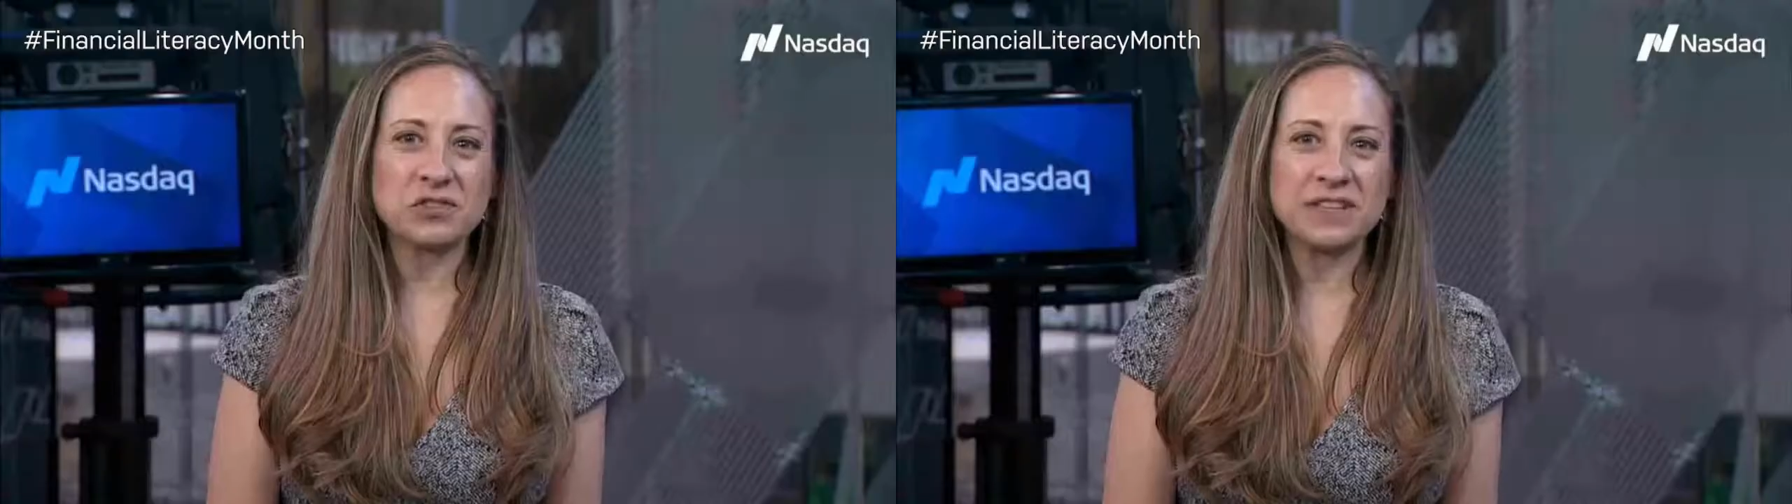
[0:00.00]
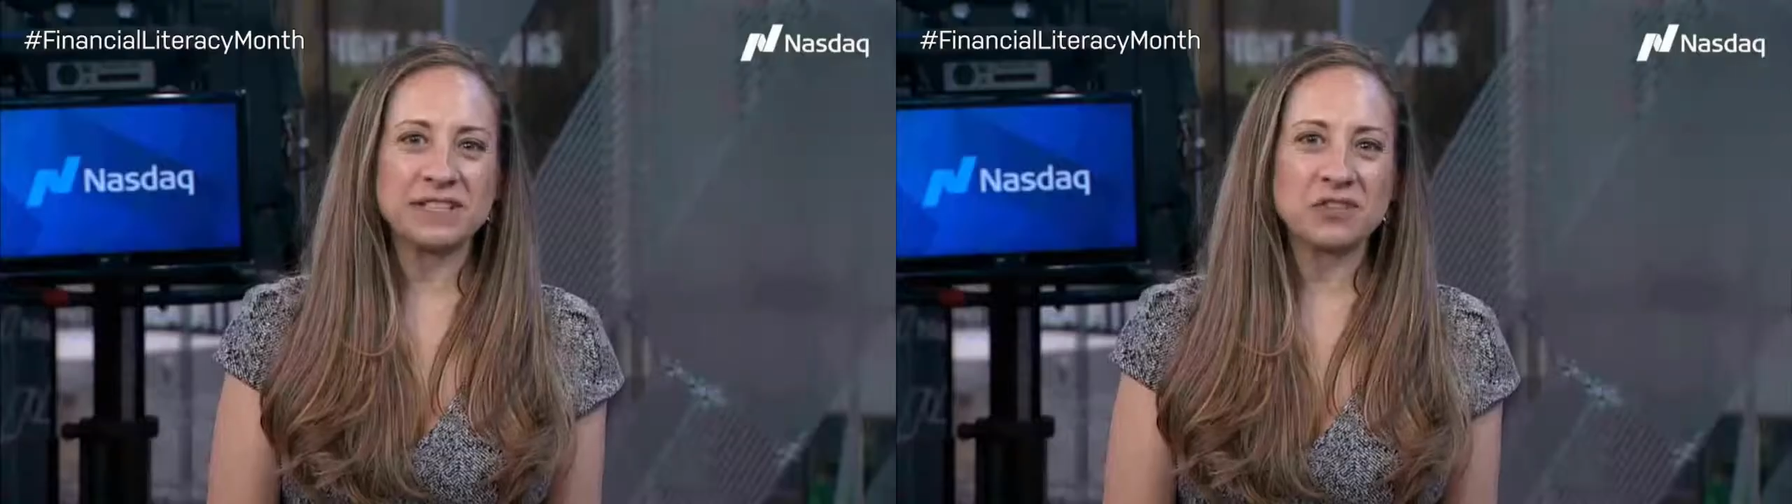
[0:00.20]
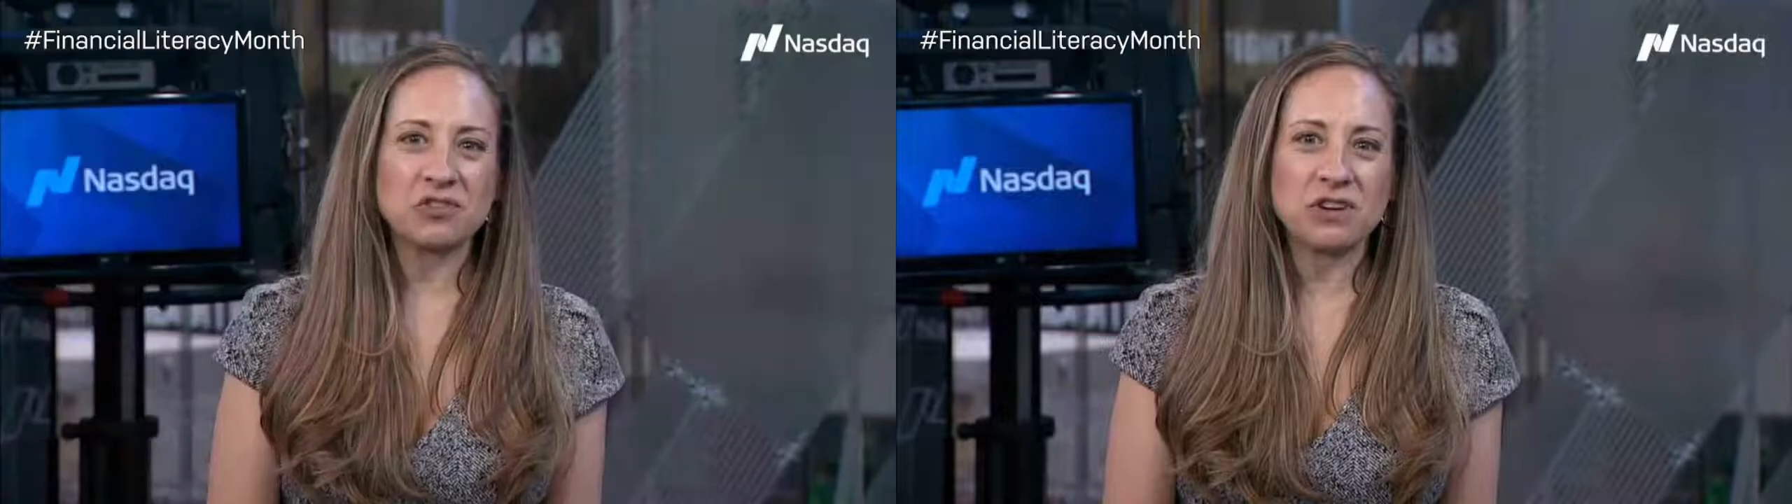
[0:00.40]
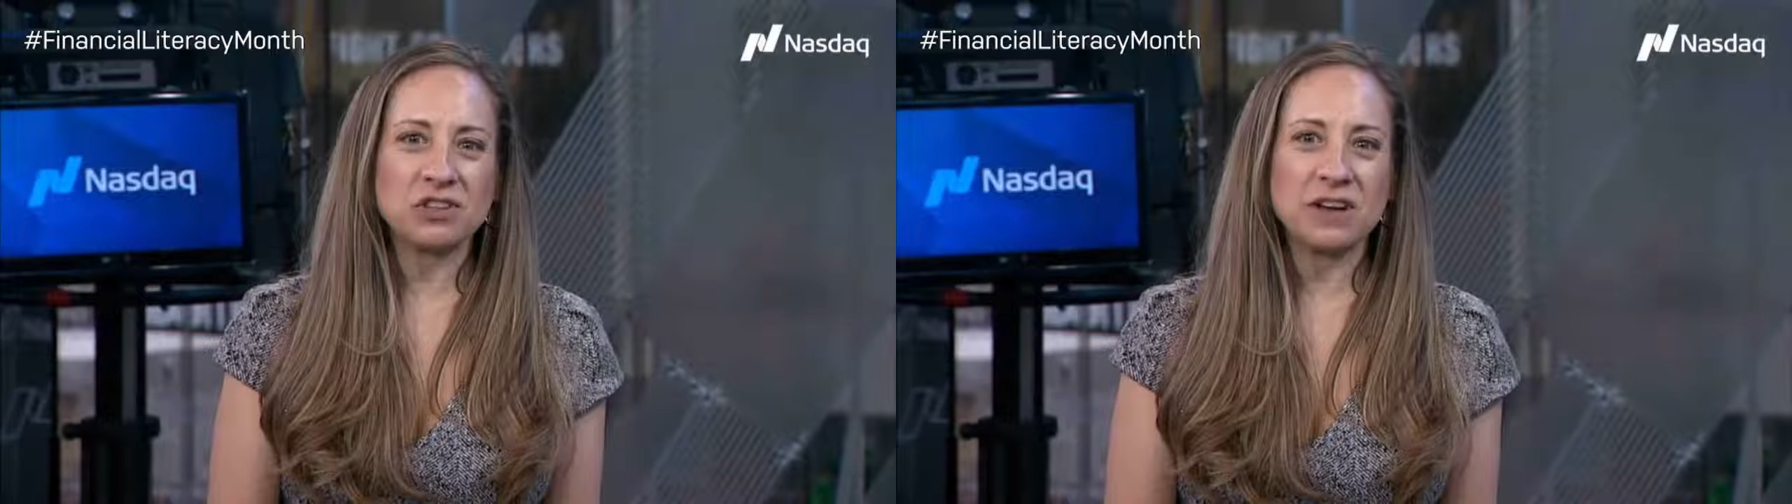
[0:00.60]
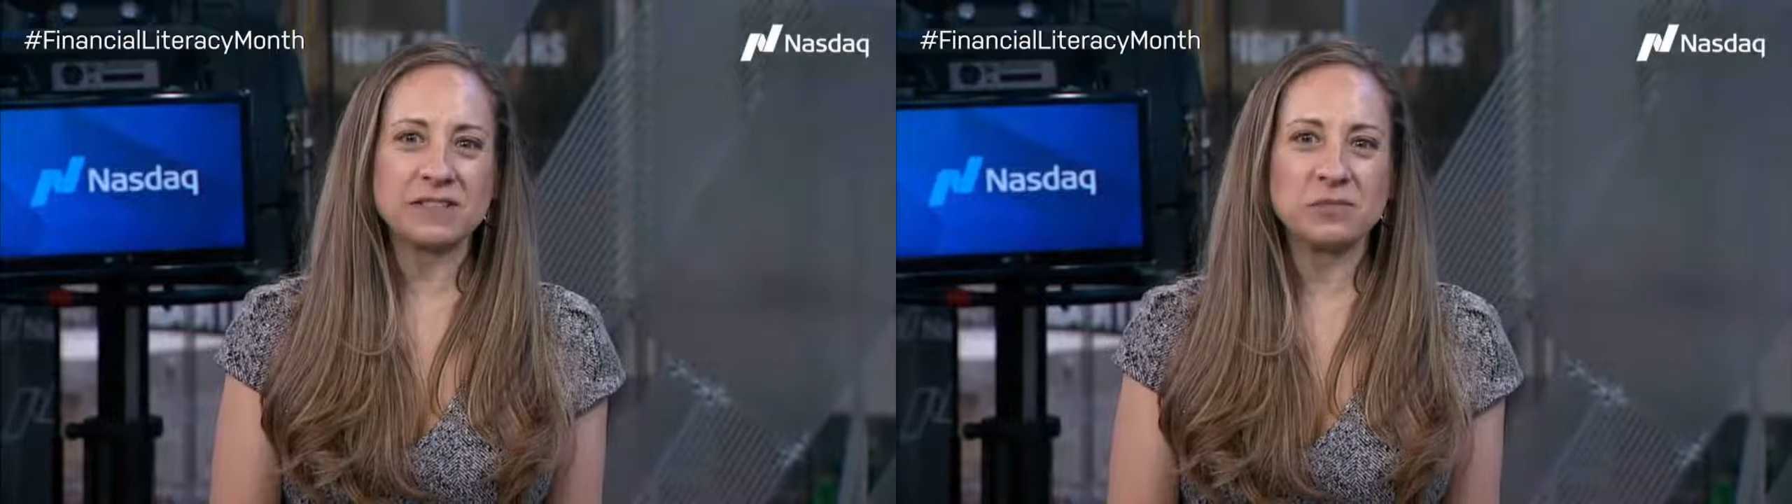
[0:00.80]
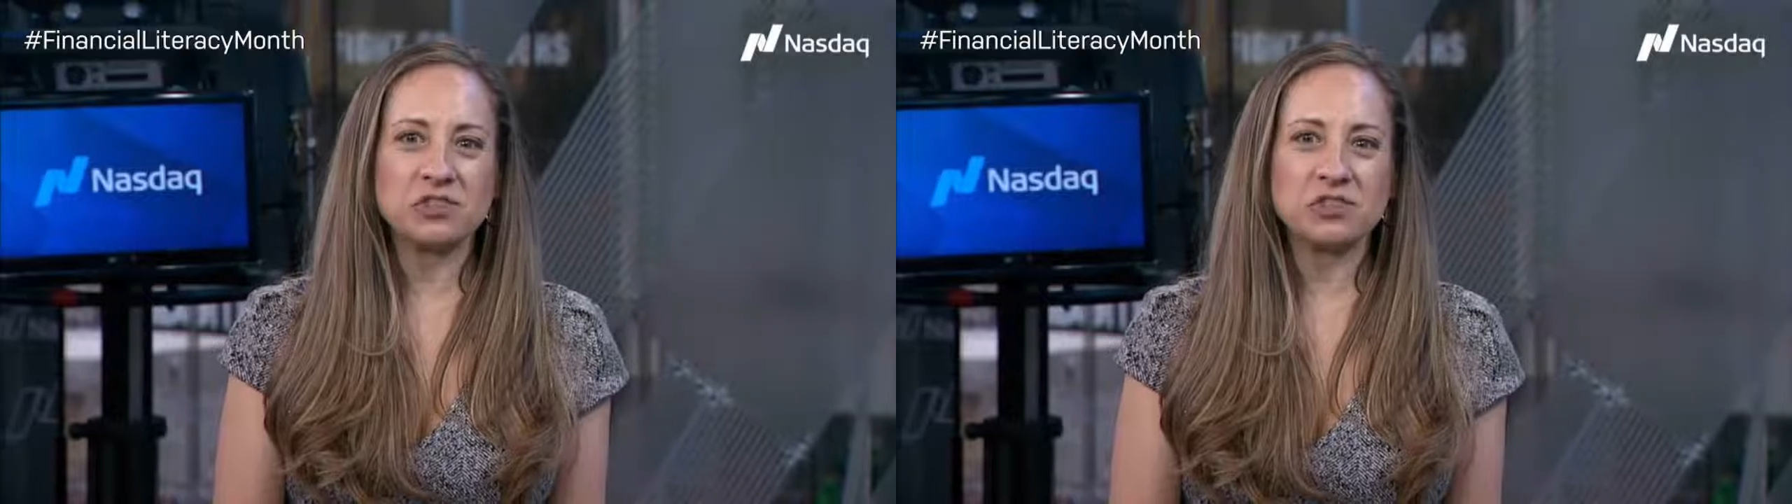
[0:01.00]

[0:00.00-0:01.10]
for joining us on Trade Talks.